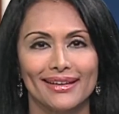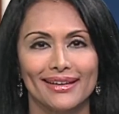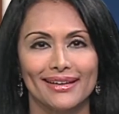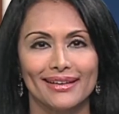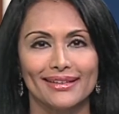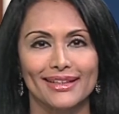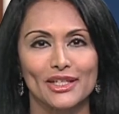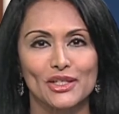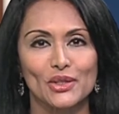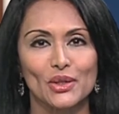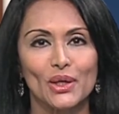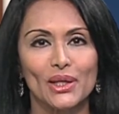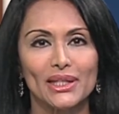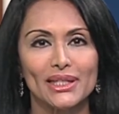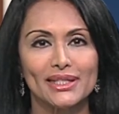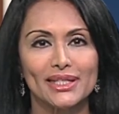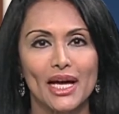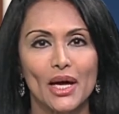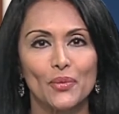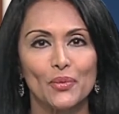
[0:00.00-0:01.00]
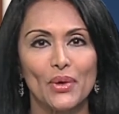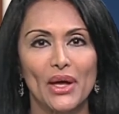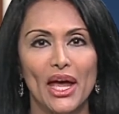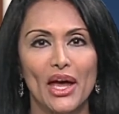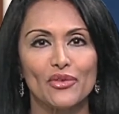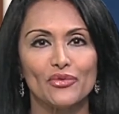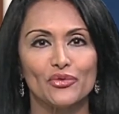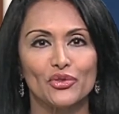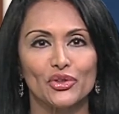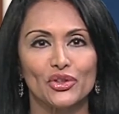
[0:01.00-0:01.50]
That is all the time we
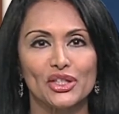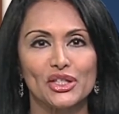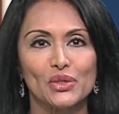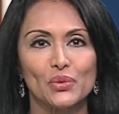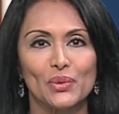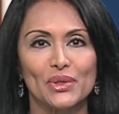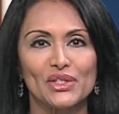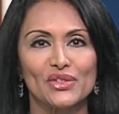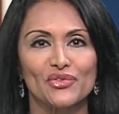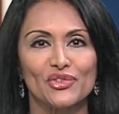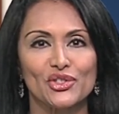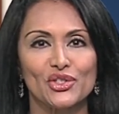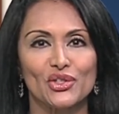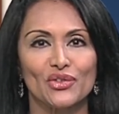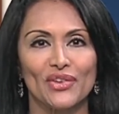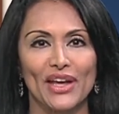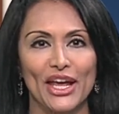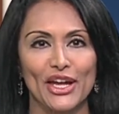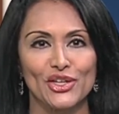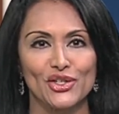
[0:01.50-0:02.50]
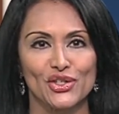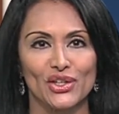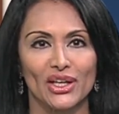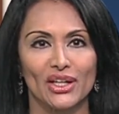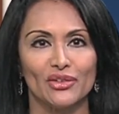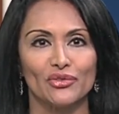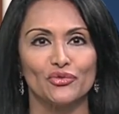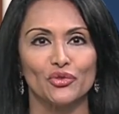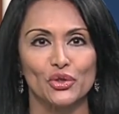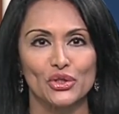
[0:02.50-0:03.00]
have for this week's Vision of
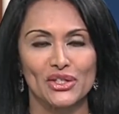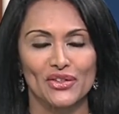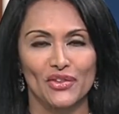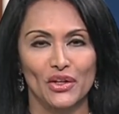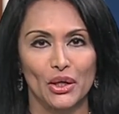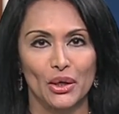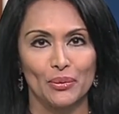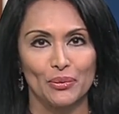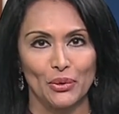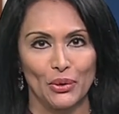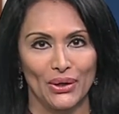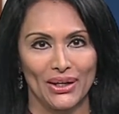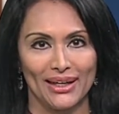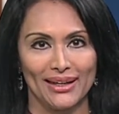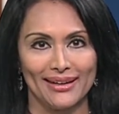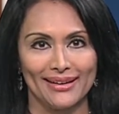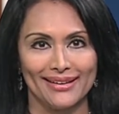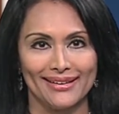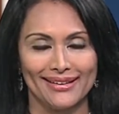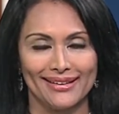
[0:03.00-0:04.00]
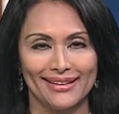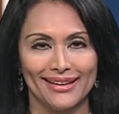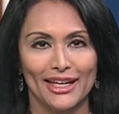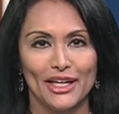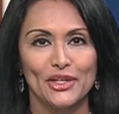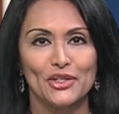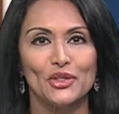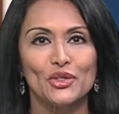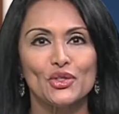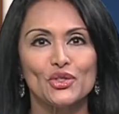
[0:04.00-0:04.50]
Asia, Voice of the Community.
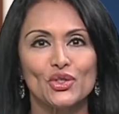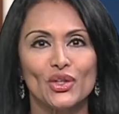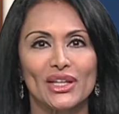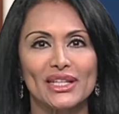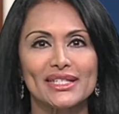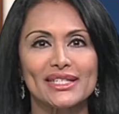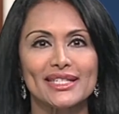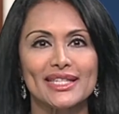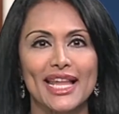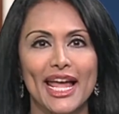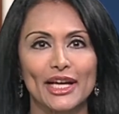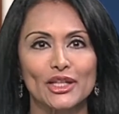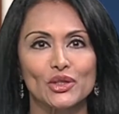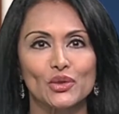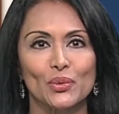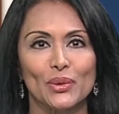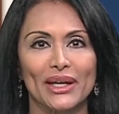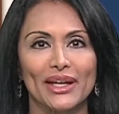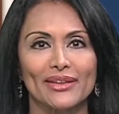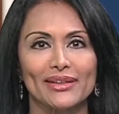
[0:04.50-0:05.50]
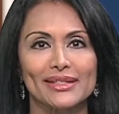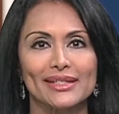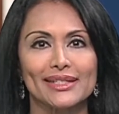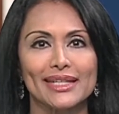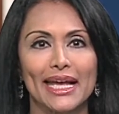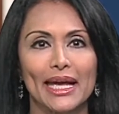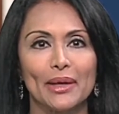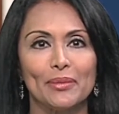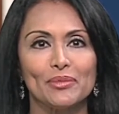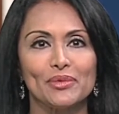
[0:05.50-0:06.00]
Do join us next week at the
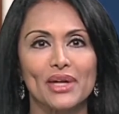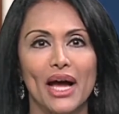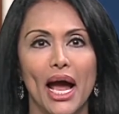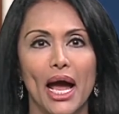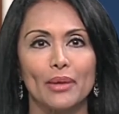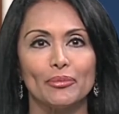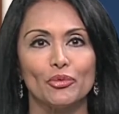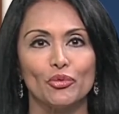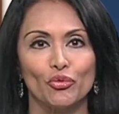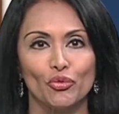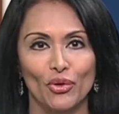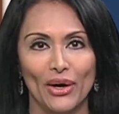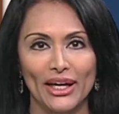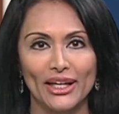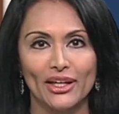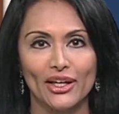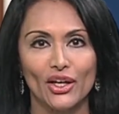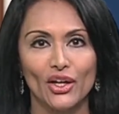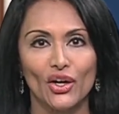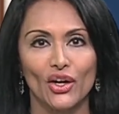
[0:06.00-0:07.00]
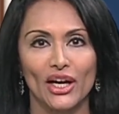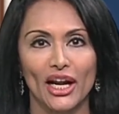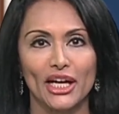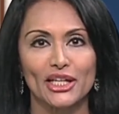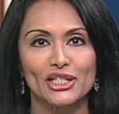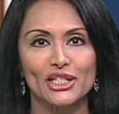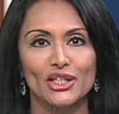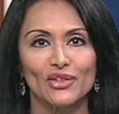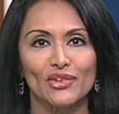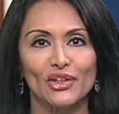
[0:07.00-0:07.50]
same time right here on
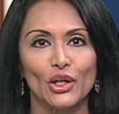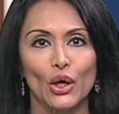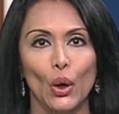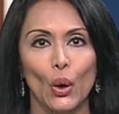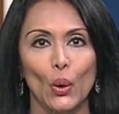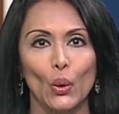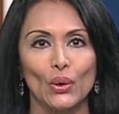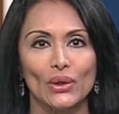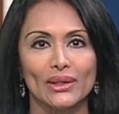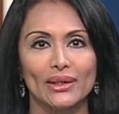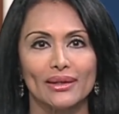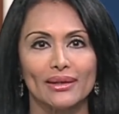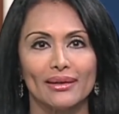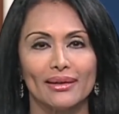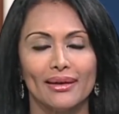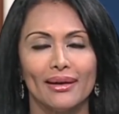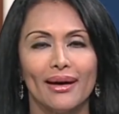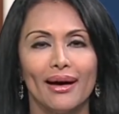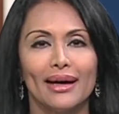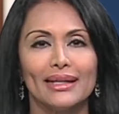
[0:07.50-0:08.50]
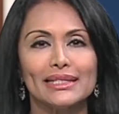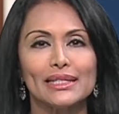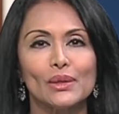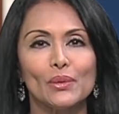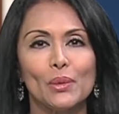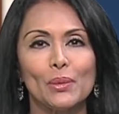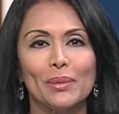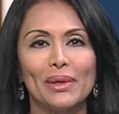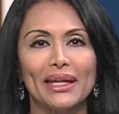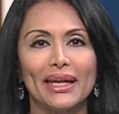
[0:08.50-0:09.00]
ITV Gold. Until
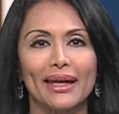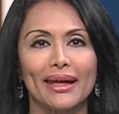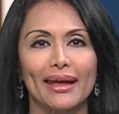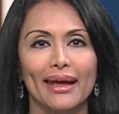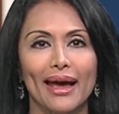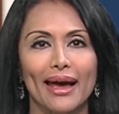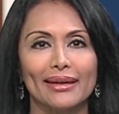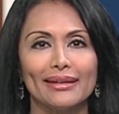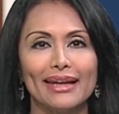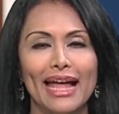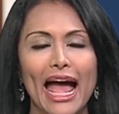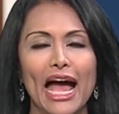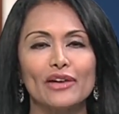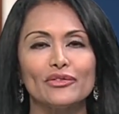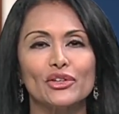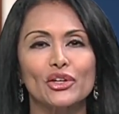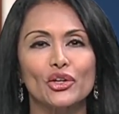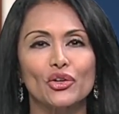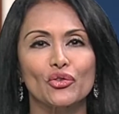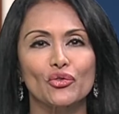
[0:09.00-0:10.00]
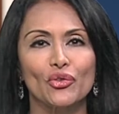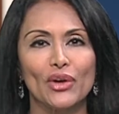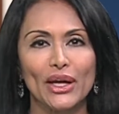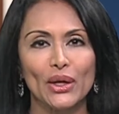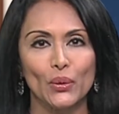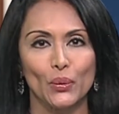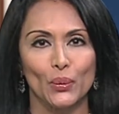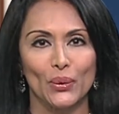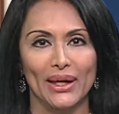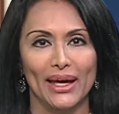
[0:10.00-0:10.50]
we meet again, have a
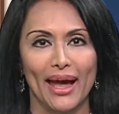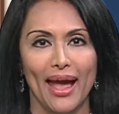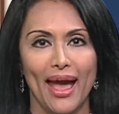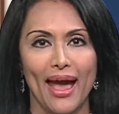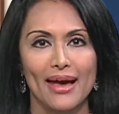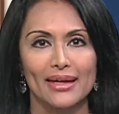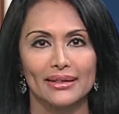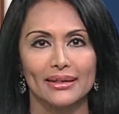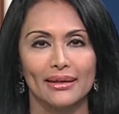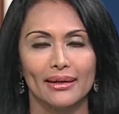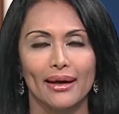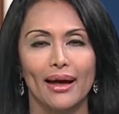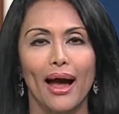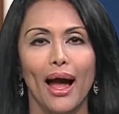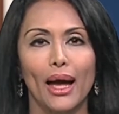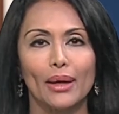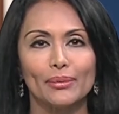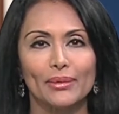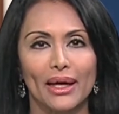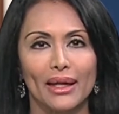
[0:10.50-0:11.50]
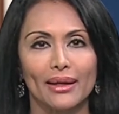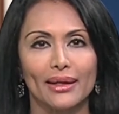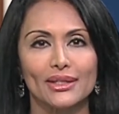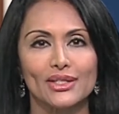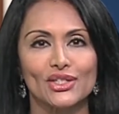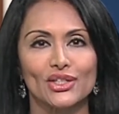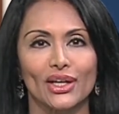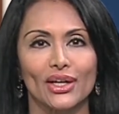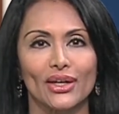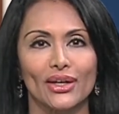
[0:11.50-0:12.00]
great week ahead. I'm Kala
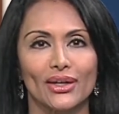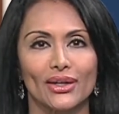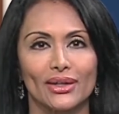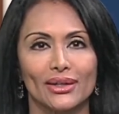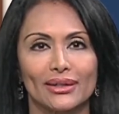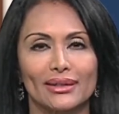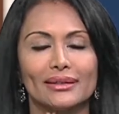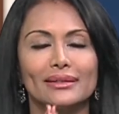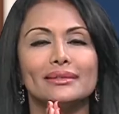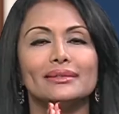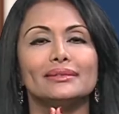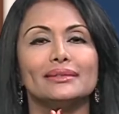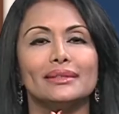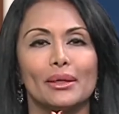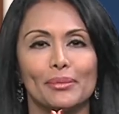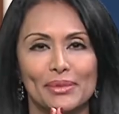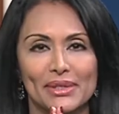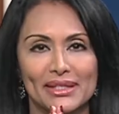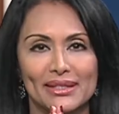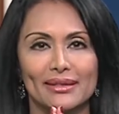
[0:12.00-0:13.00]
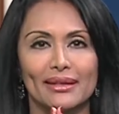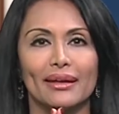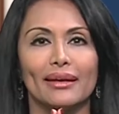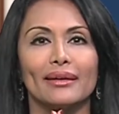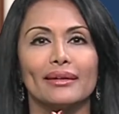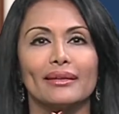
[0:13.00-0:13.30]
Shankar. Namaste.